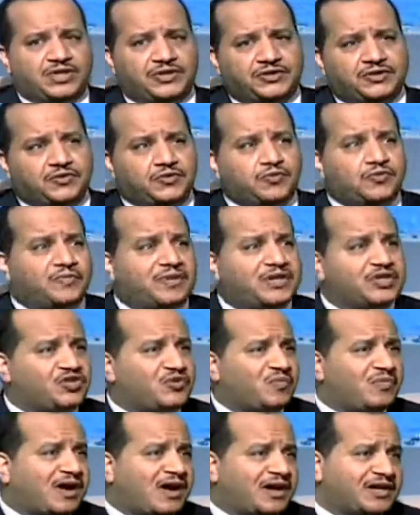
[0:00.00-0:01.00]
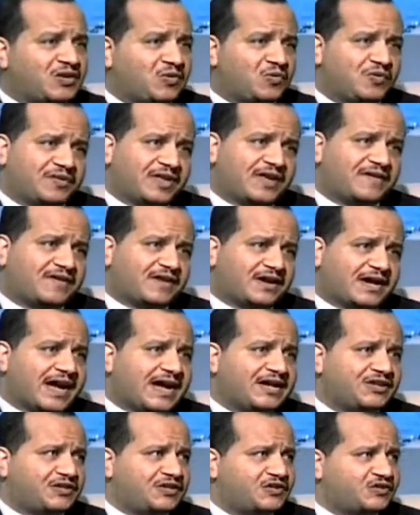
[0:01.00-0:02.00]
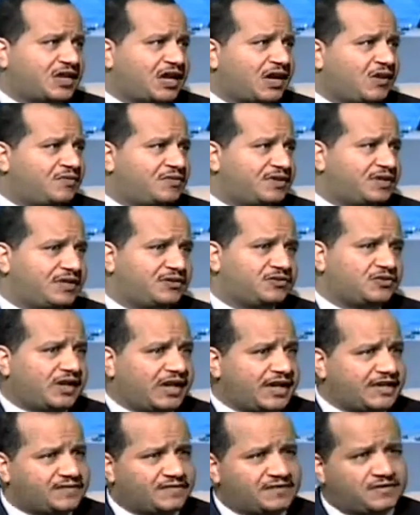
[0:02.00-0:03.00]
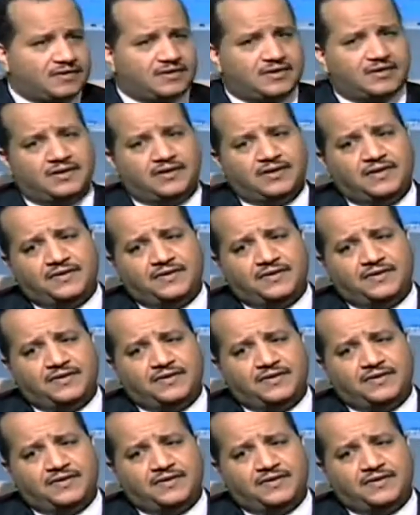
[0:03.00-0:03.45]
We need to do benchmarking with other countries, how they utilize